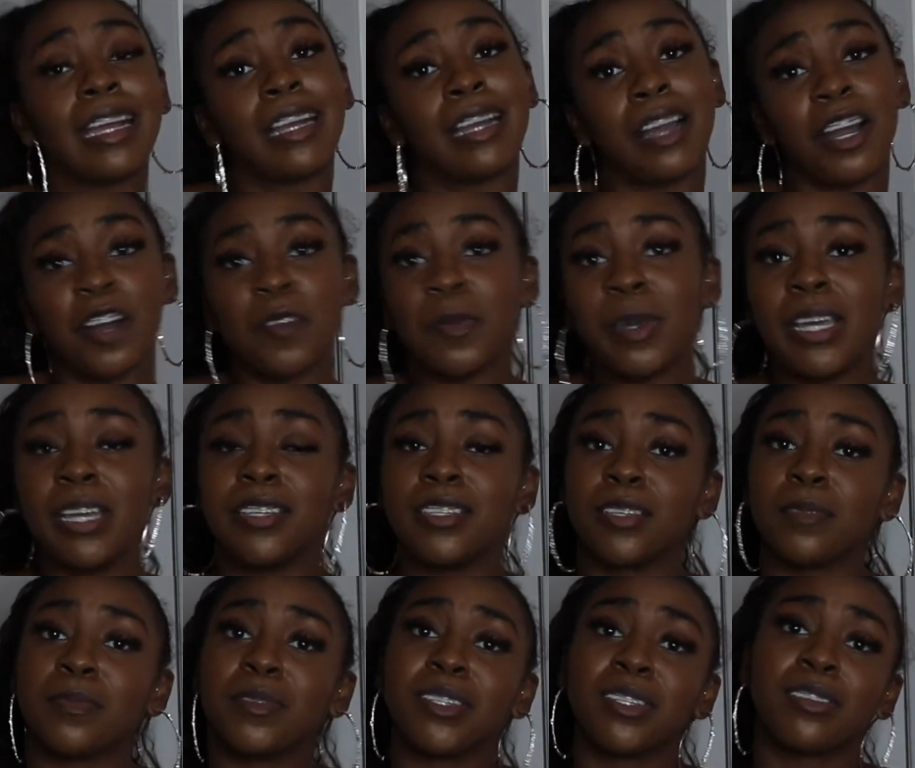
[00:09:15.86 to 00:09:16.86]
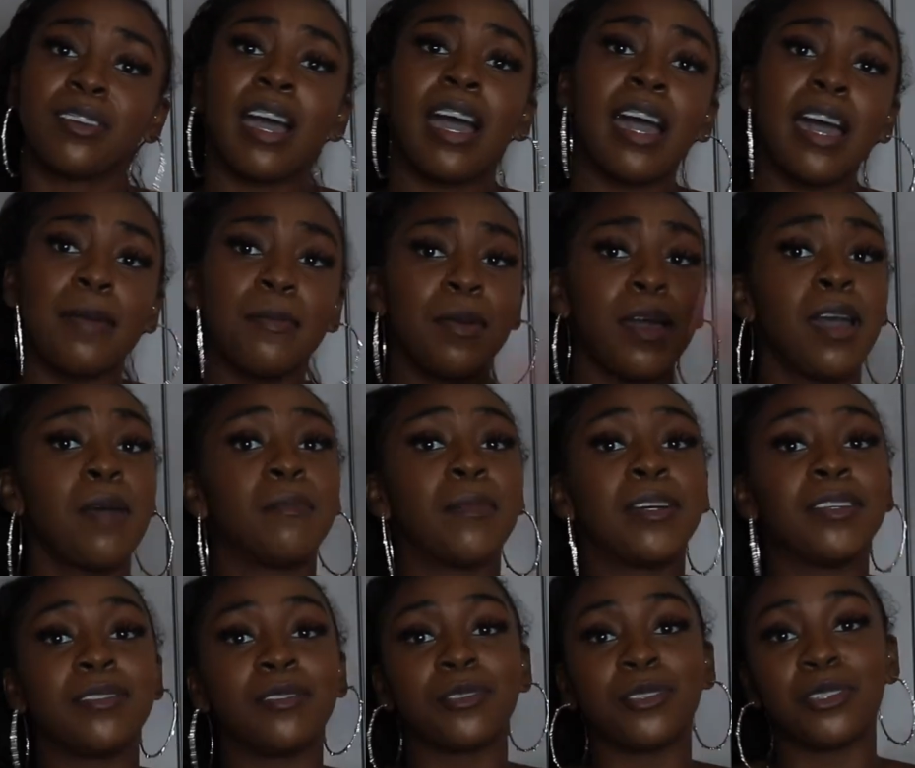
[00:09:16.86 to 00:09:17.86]
comment, and subscribe.
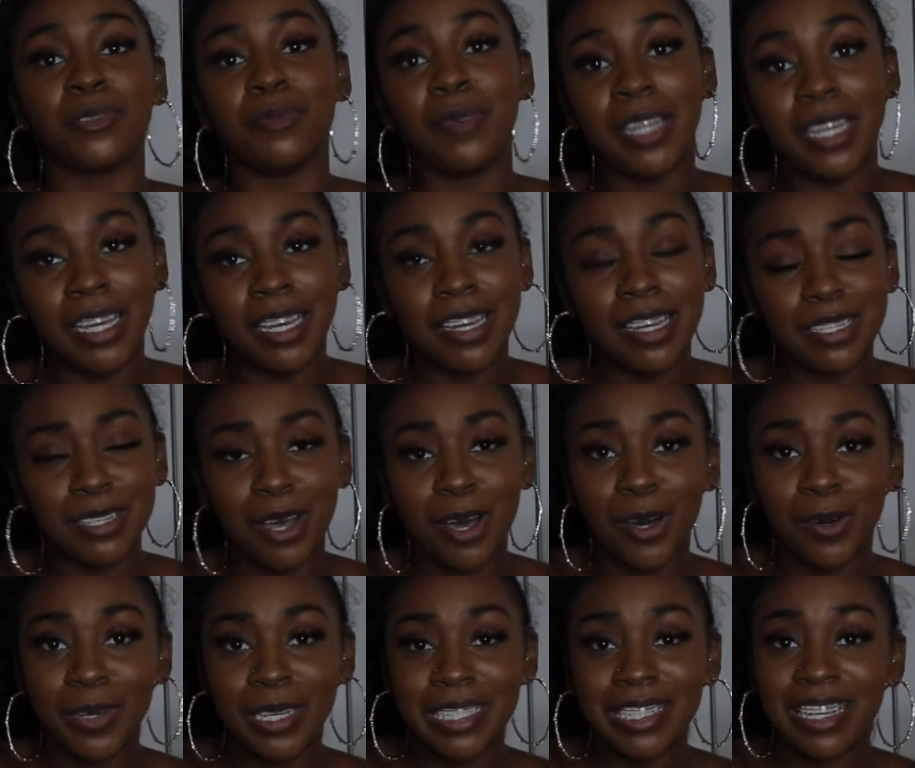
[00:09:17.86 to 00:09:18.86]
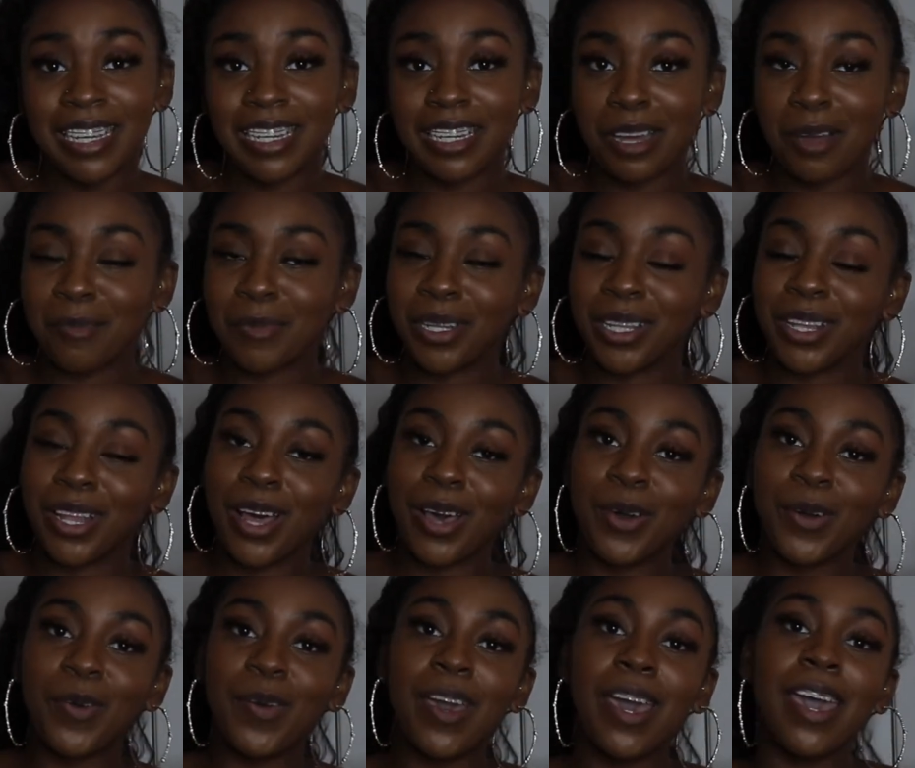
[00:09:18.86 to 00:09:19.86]
My social media is always linked down
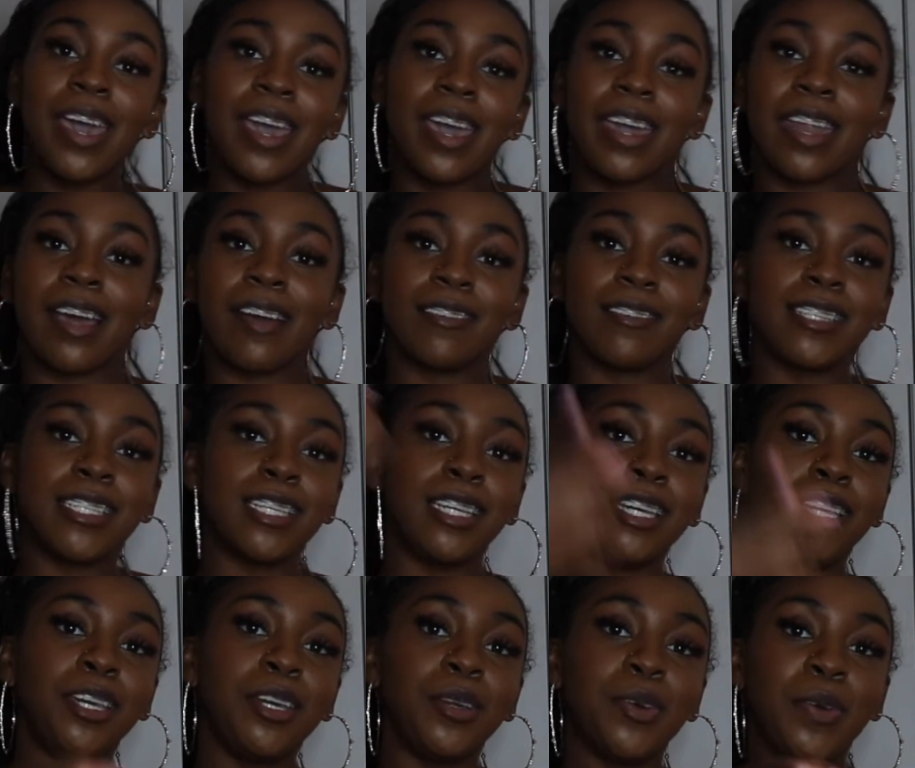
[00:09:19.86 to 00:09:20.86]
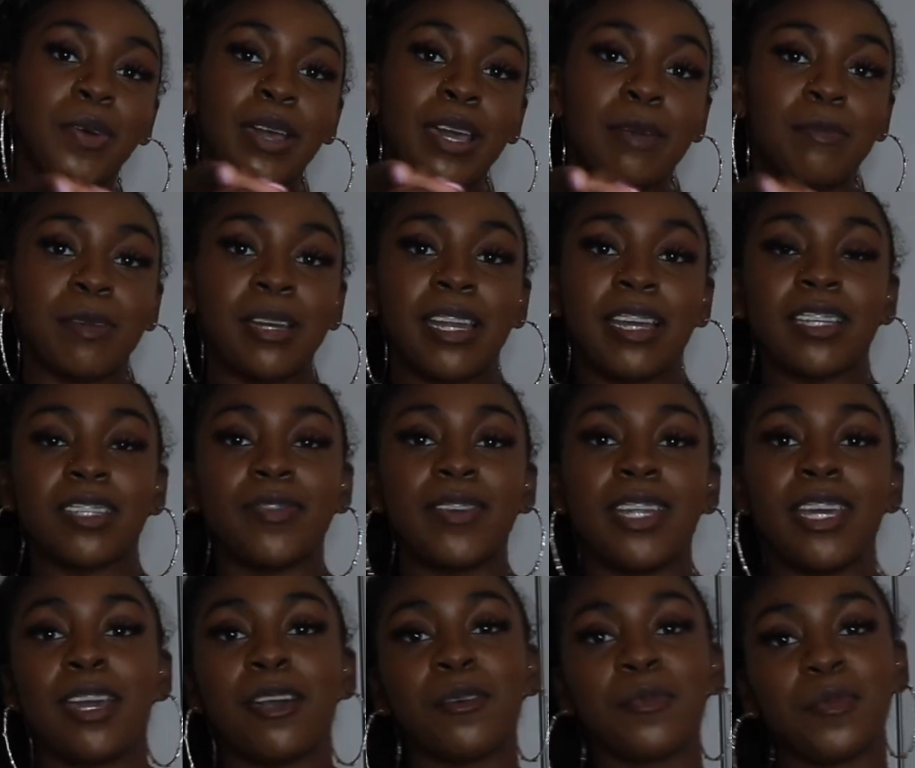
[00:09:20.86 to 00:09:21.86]
below, and I'll see you in my next
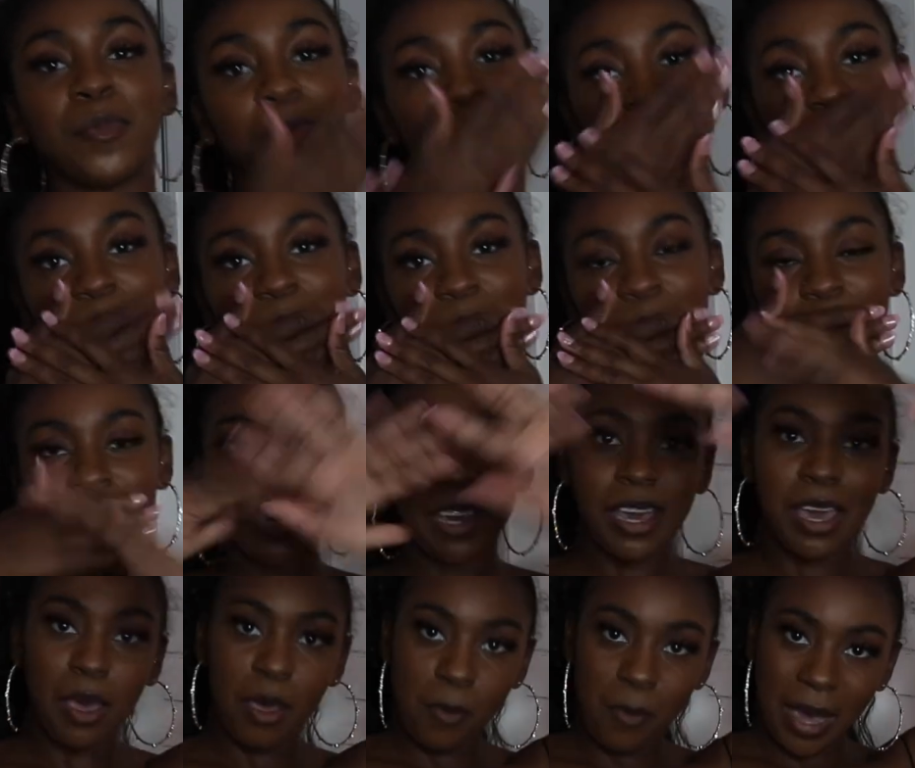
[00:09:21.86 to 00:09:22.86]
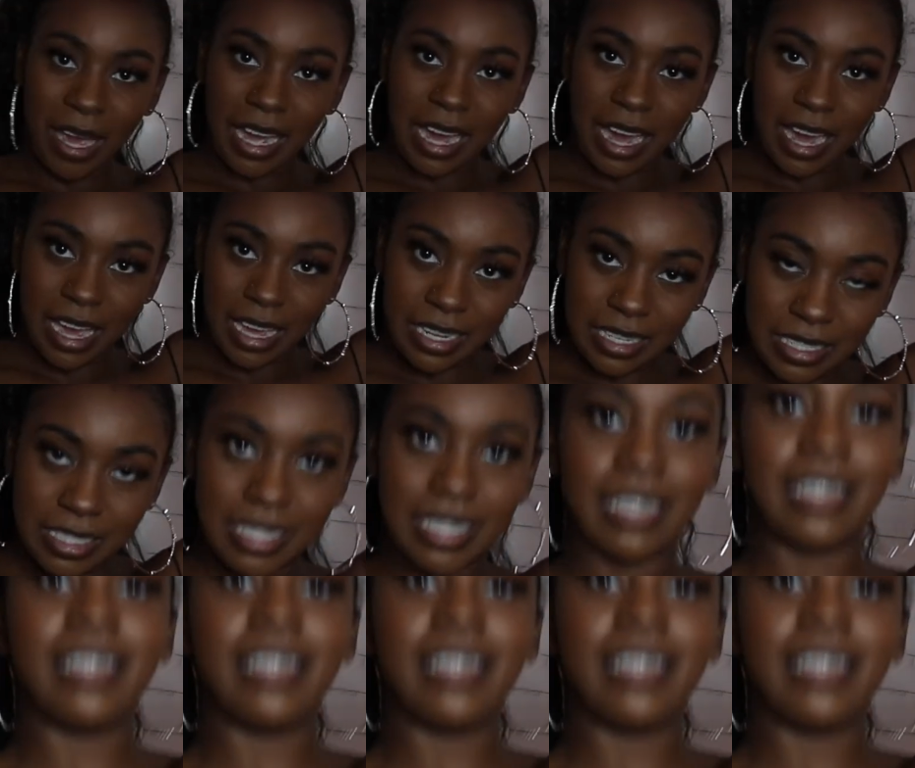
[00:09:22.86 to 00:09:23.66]
video. Bye guys.